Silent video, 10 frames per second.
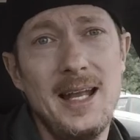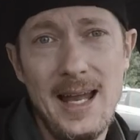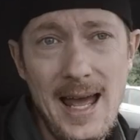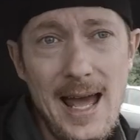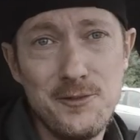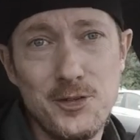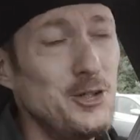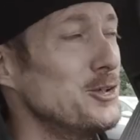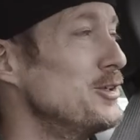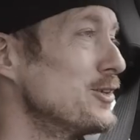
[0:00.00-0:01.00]
after
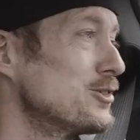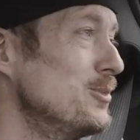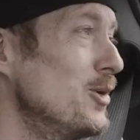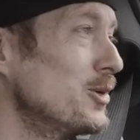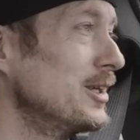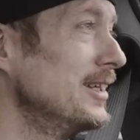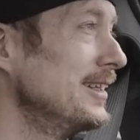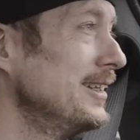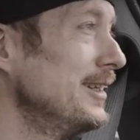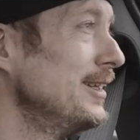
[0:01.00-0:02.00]
you're done smoking it.
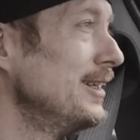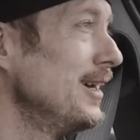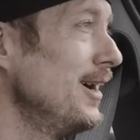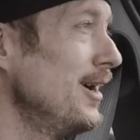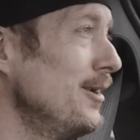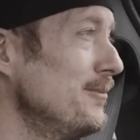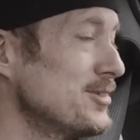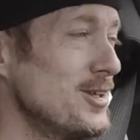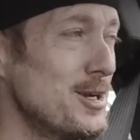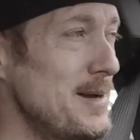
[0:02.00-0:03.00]

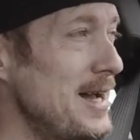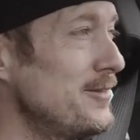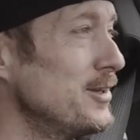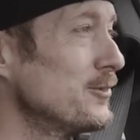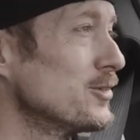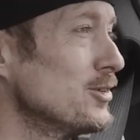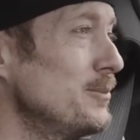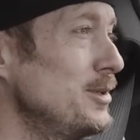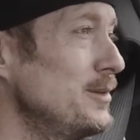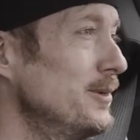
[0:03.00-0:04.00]
It's not a bad thing for some
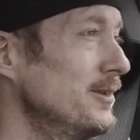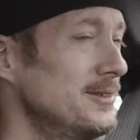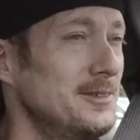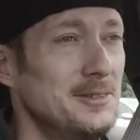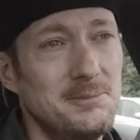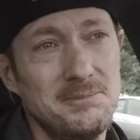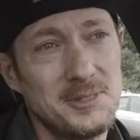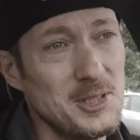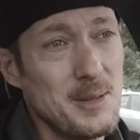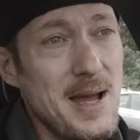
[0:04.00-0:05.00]
people.
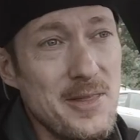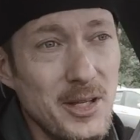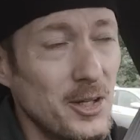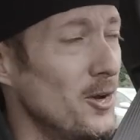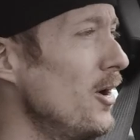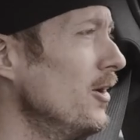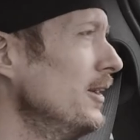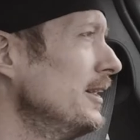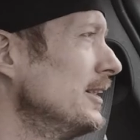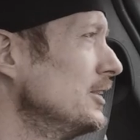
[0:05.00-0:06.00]
It's not a bad thing at all.
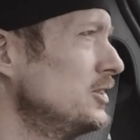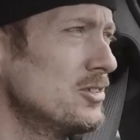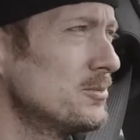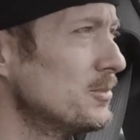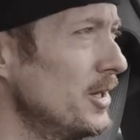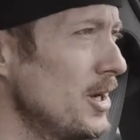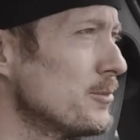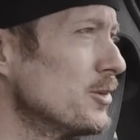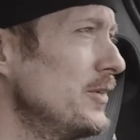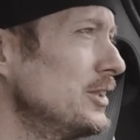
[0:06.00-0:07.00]
Just an
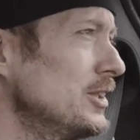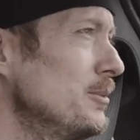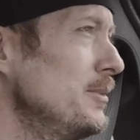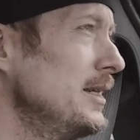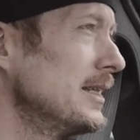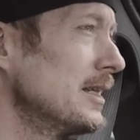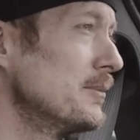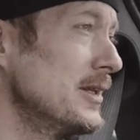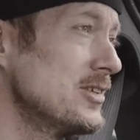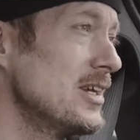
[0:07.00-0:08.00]
observation I'm making.
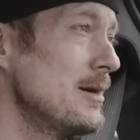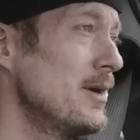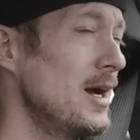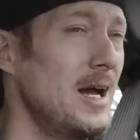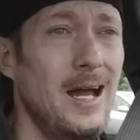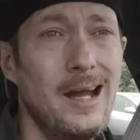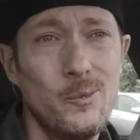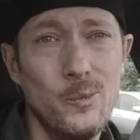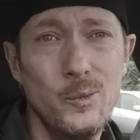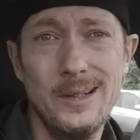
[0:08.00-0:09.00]
But this time, I
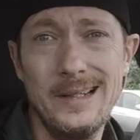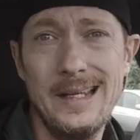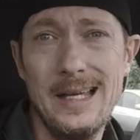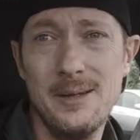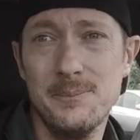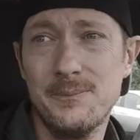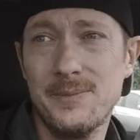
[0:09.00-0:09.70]
really am